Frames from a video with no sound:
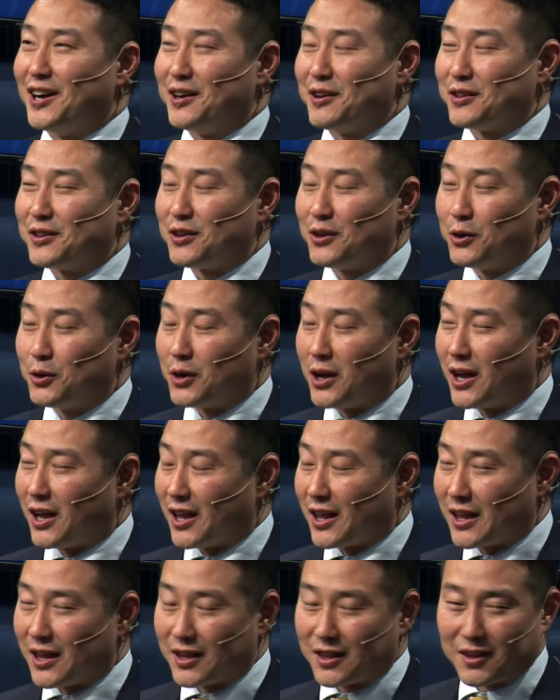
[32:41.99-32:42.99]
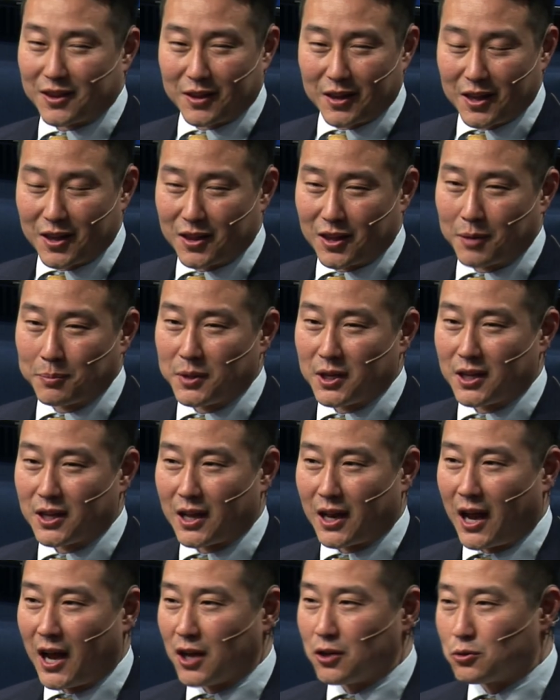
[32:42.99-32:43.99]
So it's something
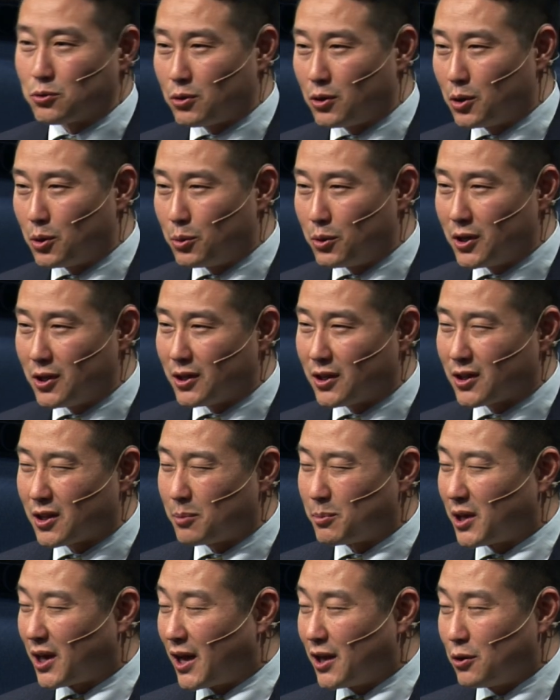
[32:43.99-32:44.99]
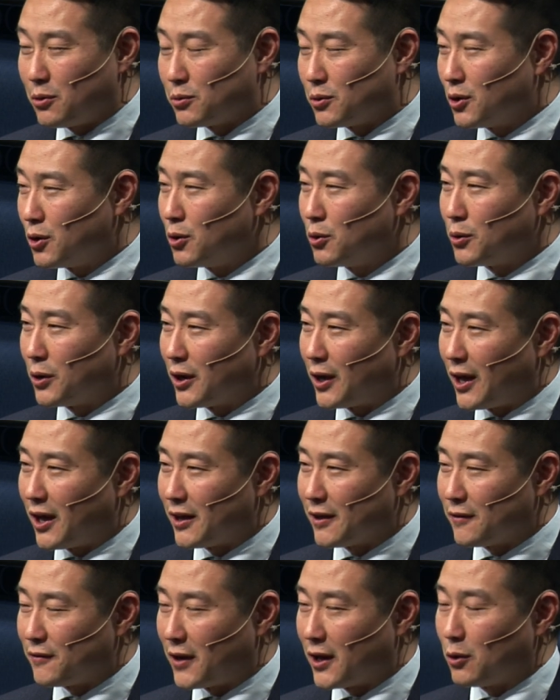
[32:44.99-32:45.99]
that I struggle with because I'm like, I don't know
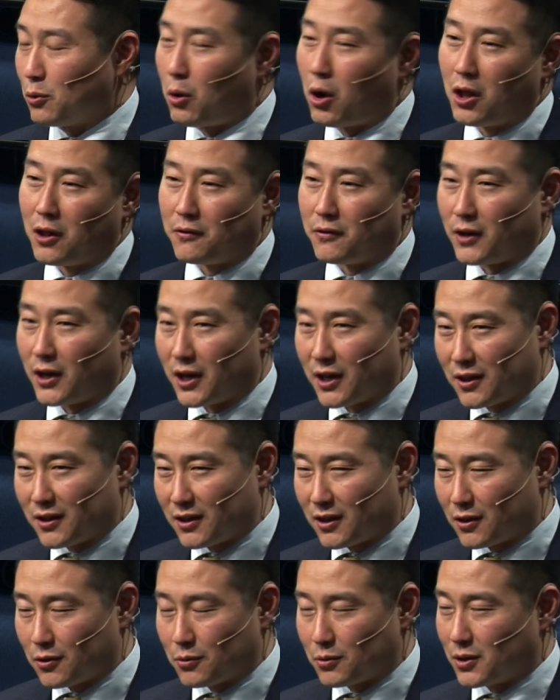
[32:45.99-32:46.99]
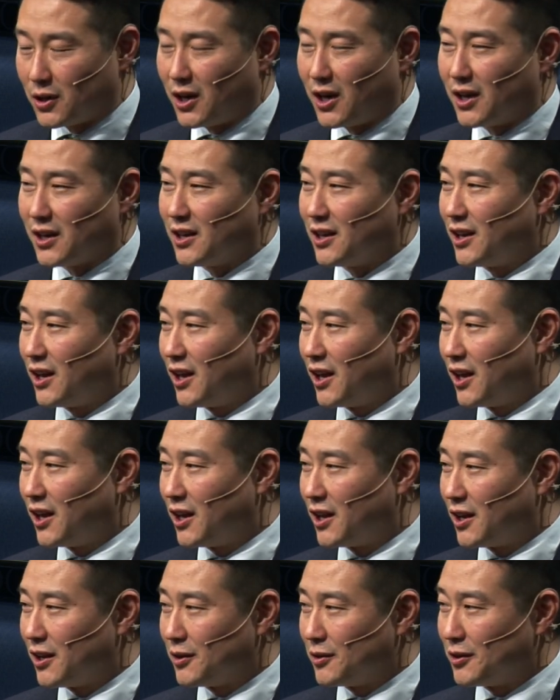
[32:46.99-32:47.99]
if I qualify as this or not.
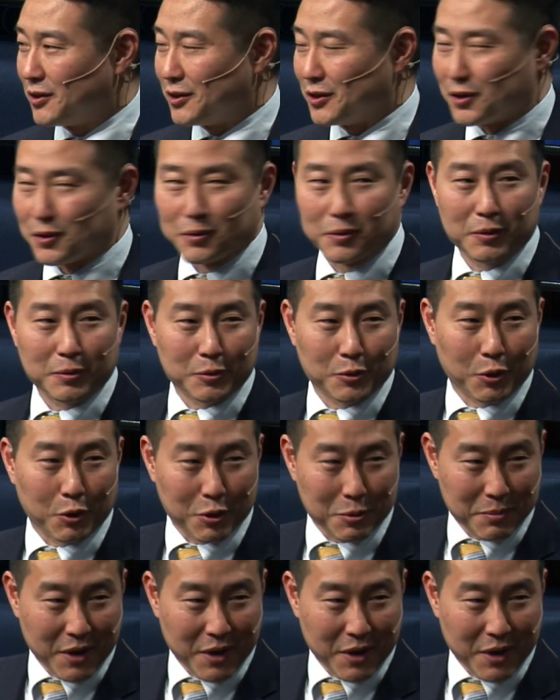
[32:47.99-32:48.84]
And, you know, going